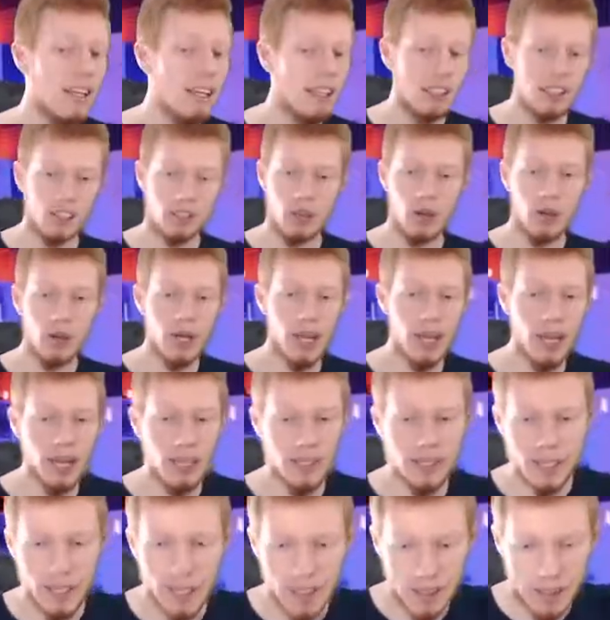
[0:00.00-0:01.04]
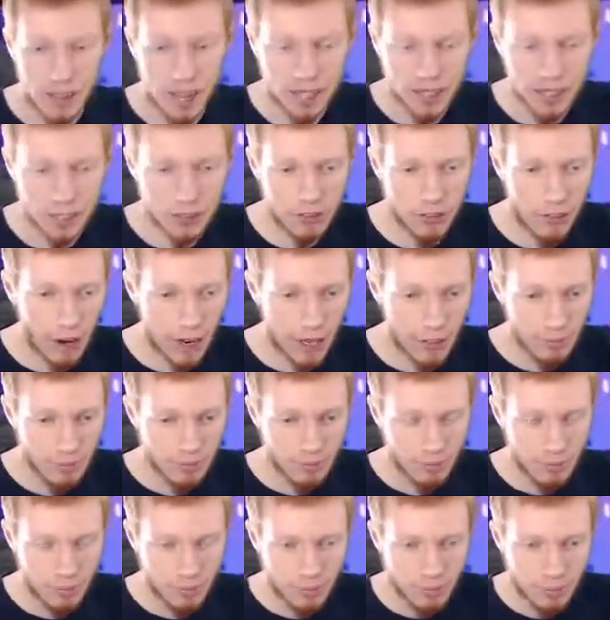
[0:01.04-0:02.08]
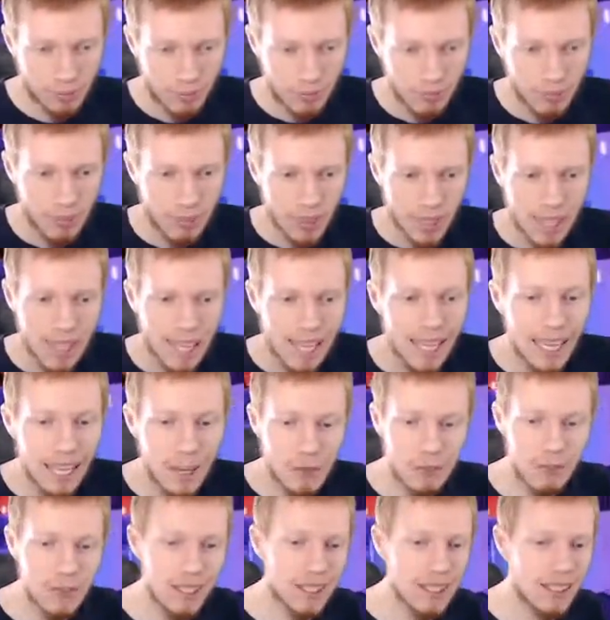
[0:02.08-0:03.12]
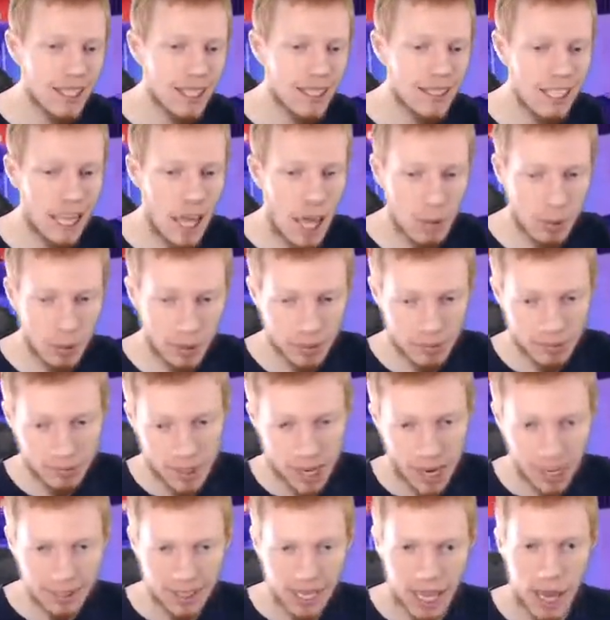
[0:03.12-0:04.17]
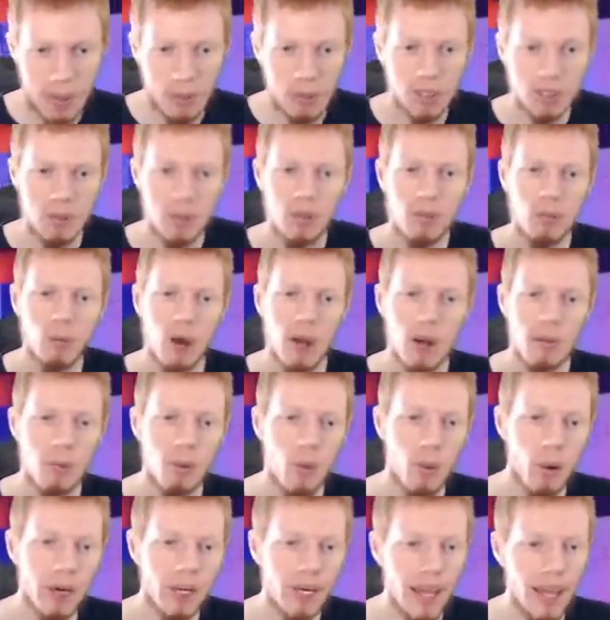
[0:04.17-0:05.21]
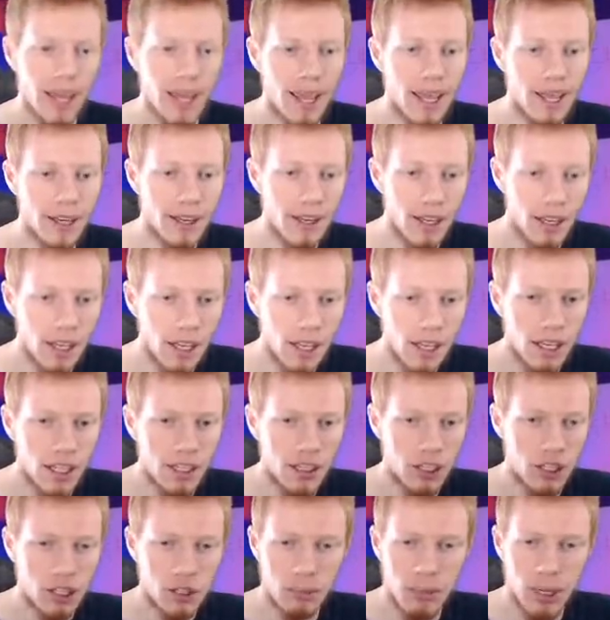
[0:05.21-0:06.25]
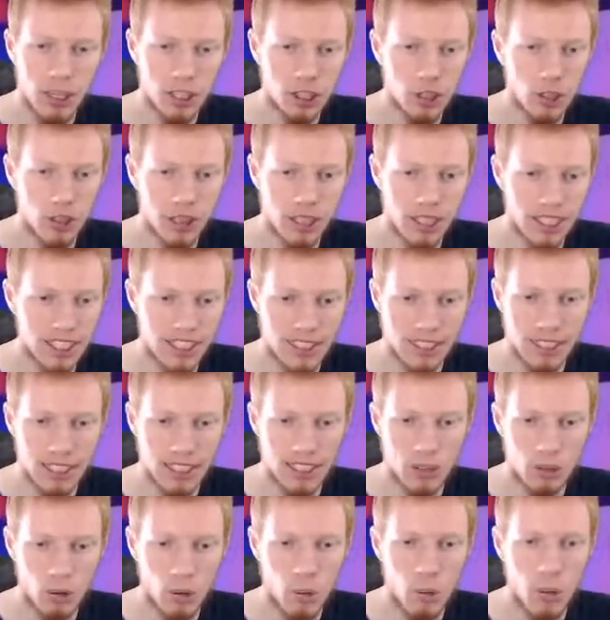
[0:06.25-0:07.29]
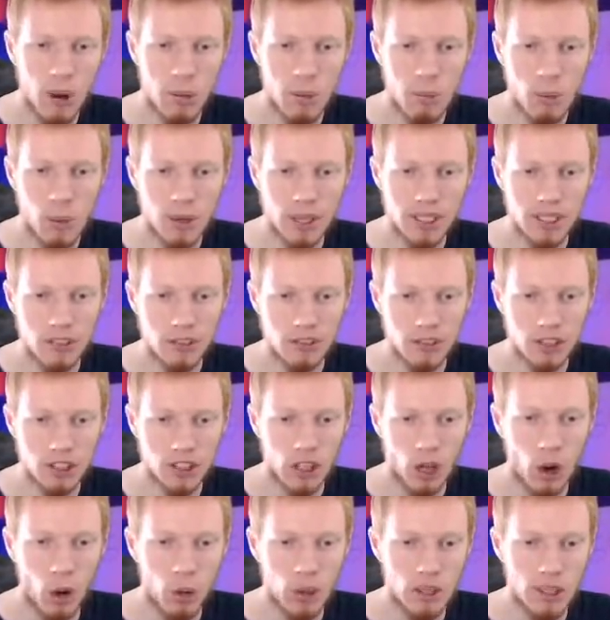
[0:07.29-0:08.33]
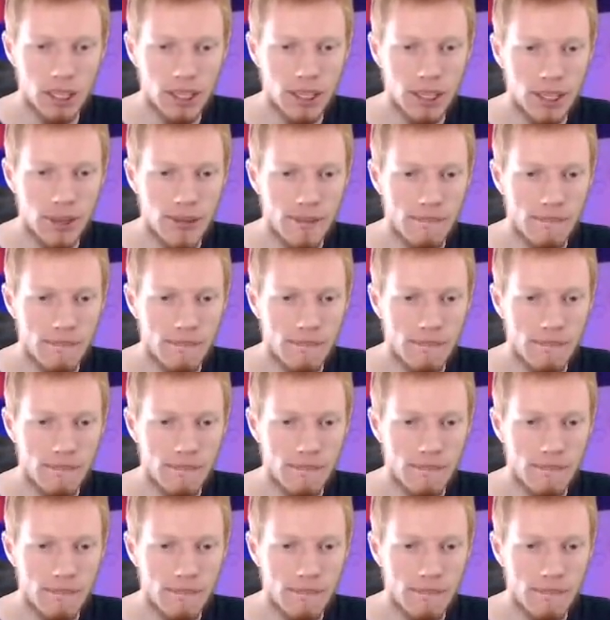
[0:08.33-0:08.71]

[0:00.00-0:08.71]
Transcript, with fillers: So, uh, yeah, that is fine. If this does happen, and they happen to be one point ahead, just make sure that it sticks to a one-point difference only.